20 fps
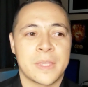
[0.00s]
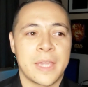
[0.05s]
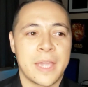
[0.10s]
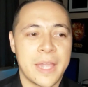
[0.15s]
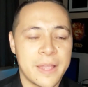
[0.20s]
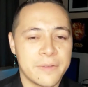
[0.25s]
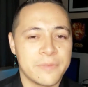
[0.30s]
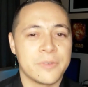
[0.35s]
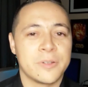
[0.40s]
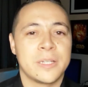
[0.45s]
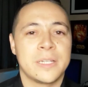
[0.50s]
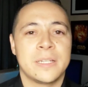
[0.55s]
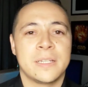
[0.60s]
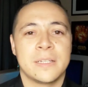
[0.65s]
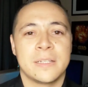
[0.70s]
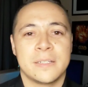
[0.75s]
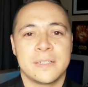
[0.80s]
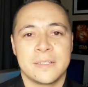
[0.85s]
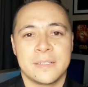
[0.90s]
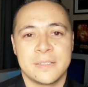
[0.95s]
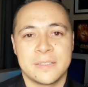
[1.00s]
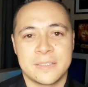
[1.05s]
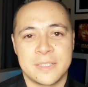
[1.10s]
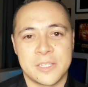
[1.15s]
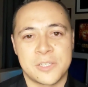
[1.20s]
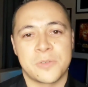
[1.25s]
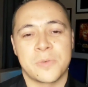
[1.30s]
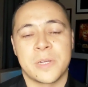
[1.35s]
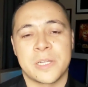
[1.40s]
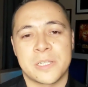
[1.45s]
every
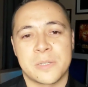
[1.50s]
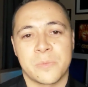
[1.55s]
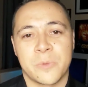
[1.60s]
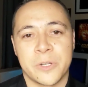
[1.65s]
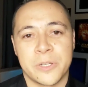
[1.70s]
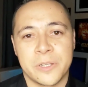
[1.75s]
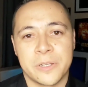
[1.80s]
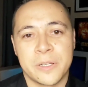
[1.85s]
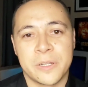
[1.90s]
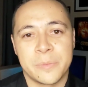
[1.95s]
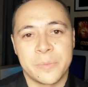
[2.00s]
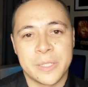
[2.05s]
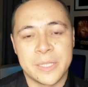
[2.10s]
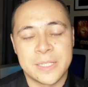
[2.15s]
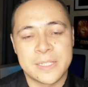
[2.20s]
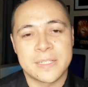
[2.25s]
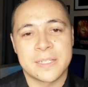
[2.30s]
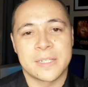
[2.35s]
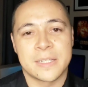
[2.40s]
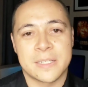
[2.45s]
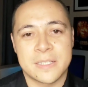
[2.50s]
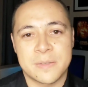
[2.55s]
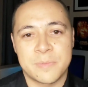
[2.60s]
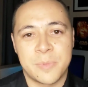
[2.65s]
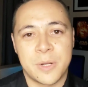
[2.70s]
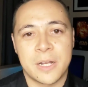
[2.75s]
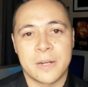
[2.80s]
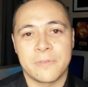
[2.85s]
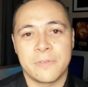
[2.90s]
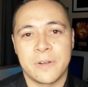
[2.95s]
situation where you're going to be listening to
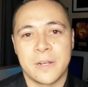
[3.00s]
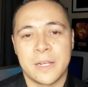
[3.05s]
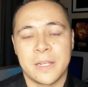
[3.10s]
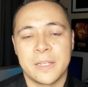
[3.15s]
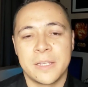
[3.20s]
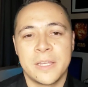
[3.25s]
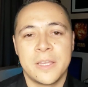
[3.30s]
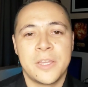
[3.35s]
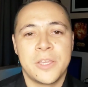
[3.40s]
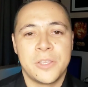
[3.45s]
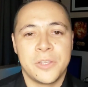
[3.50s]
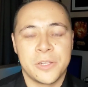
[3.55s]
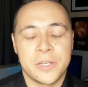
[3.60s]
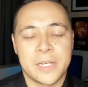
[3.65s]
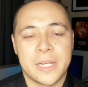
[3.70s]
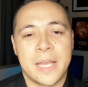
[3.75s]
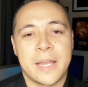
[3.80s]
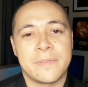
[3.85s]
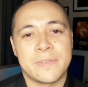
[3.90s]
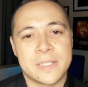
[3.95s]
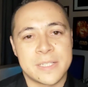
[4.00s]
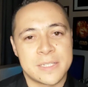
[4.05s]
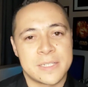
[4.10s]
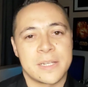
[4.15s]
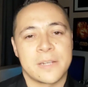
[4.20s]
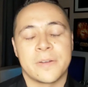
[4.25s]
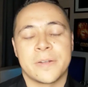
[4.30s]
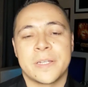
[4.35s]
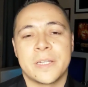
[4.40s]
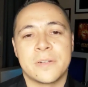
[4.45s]
Spotify, you're going to have a
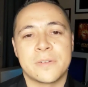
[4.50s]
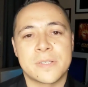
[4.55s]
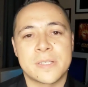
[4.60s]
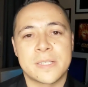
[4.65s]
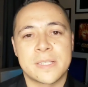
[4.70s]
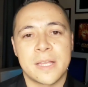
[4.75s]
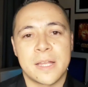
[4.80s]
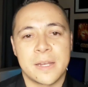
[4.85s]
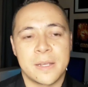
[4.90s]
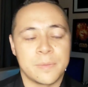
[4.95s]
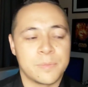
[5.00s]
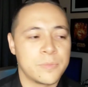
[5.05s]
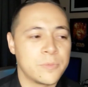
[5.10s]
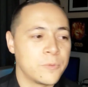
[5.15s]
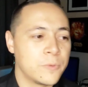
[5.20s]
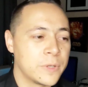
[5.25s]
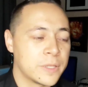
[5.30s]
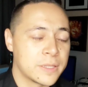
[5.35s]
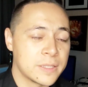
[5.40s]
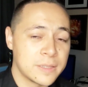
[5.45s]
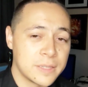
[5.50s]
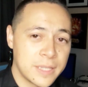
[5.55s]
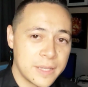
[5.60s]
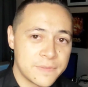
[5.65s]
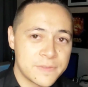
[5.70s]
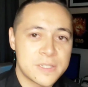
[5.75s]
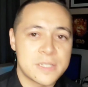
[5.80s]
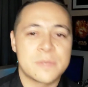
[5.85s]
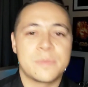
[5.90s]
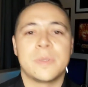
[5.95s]
stereo setup with a
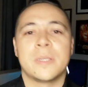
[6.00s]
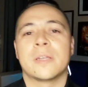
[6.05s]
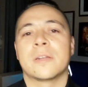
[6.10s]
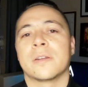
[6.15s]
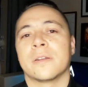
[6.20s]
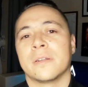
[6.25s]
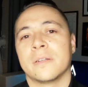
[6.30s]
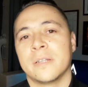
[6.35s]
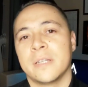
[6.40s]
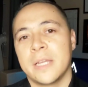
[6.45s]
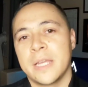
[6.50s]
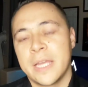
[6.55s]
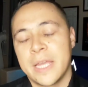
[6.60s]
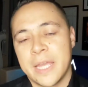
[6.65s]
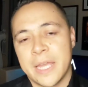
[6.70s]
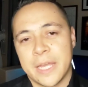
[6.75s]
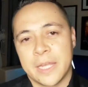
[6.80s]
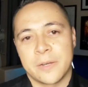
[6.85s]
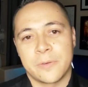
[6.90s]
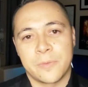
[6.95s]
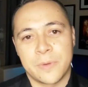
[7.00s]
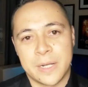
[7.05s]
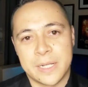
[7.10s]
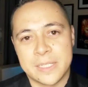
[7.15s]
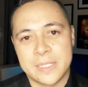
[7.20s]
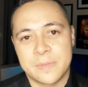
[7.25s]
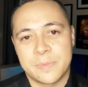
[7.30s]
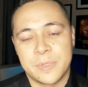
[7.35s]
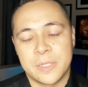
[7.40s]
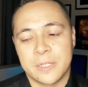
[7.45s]
left speaker and a right
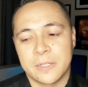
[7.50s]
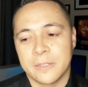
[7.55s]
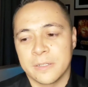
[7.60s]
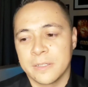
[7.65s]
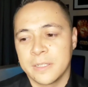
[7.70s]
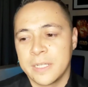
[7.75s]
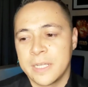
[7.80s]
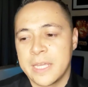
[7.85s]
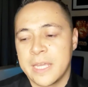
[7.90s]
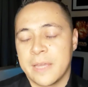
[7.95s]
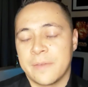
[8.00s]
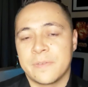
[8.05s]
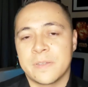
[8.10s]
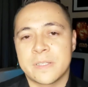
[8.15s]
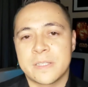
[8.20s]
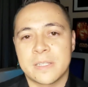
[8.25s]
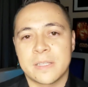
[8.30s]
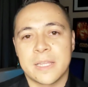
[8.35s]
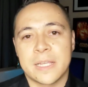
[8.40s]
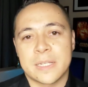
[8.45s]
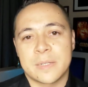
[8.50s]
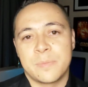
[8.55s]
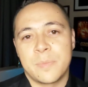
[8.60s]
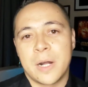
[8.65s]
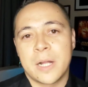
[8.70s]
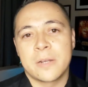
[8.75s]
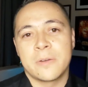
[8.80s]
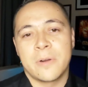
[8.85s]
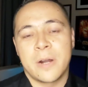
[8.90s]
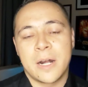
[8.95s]
speaker. If you select
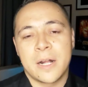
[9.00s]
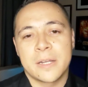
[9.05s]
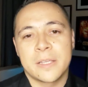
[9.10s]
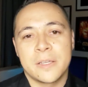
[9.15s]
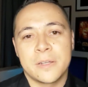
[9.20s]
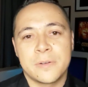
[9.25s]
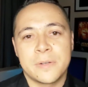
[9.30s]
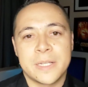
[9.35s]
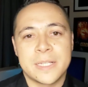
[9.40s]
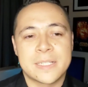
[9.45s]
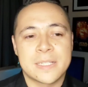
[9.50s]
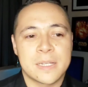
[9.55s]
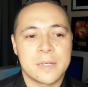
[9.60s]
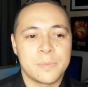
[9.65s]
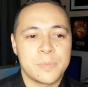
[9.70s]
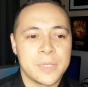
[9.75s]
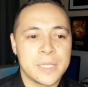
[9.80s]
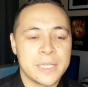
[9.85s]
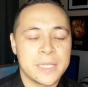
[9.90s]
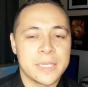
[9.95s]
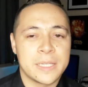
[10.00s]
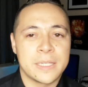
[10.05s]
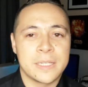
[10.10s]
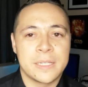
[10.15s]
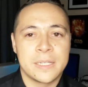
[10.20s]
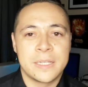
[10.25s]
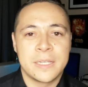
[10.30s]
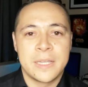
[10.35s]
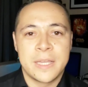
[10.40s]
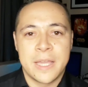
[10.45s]
mono audio, it's going to play
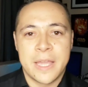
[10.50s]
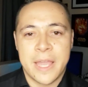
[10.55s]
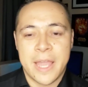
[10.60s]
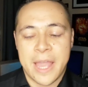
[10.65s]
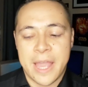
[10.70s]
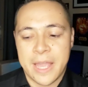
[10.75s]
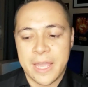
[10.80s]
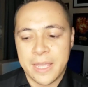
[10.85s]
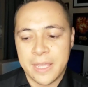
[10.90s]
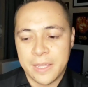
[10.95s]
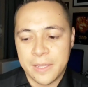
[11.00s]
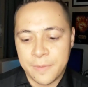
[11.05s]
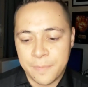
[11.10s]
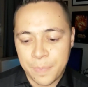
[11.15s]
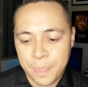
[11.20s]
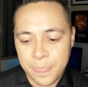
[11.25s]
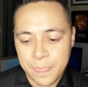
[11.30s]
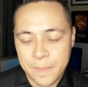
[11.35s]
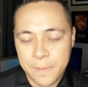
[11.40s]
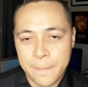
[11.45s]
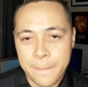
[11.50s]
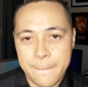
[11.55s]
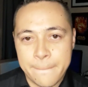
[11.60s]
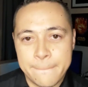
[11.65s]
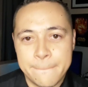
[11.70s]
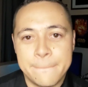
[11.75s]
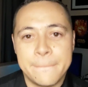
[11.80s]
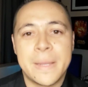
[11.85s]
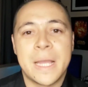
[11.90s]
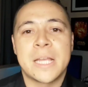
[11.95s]
a
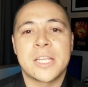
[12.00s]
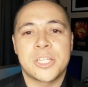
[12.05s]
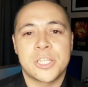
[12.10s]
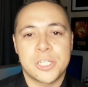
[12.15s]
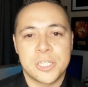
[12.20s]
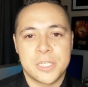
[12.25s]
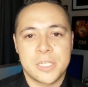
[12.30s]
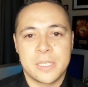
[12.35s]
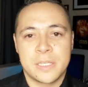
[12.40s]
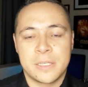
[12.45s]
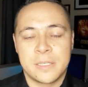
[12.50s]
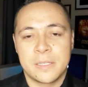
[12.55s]
meshed